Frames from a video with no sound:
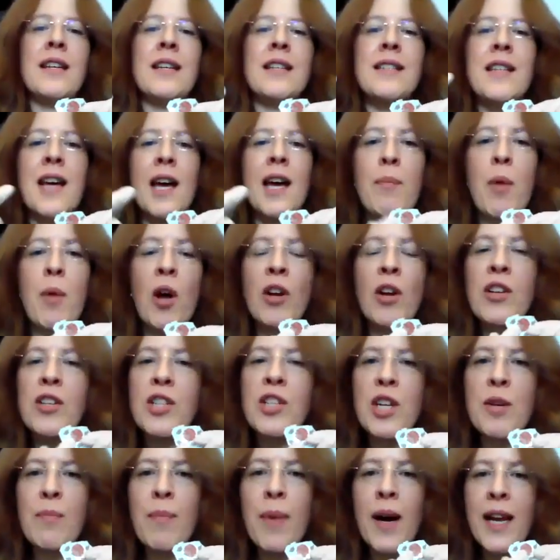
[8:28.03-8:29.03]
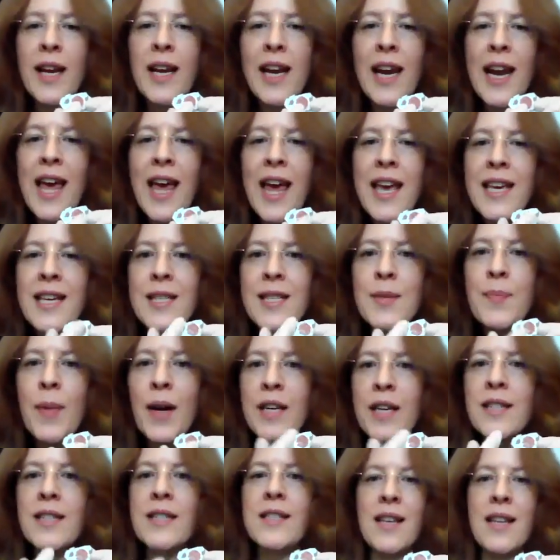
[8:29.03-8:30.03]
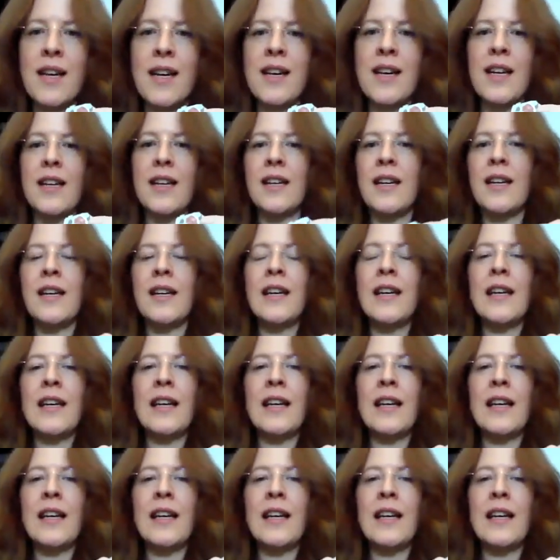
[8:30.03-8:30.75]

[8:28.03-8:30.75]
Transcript: typology, by glaze, by design.